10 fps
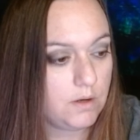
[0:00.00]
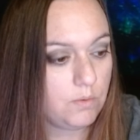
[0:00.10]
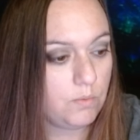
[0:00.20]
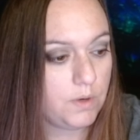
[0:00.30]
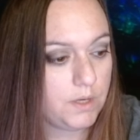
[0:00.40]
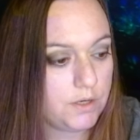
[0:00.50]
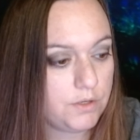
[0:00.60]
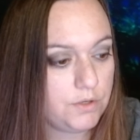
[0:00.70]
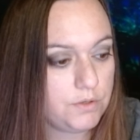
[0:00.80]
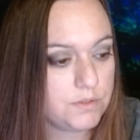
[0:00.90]
we
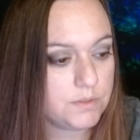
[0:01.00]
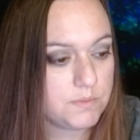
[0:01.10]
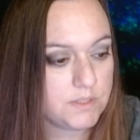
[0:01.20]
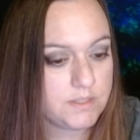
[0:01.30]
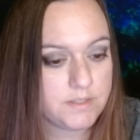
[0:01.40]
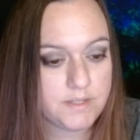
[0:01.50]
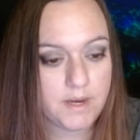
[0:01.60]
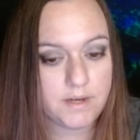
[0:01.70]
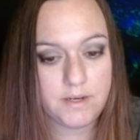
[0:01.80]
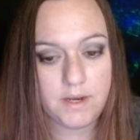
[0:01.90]
could do some
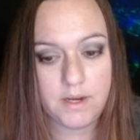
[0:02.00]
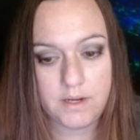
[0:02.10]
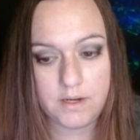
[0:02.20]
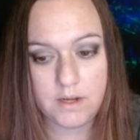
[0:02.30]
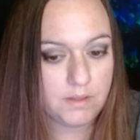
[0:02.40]
standing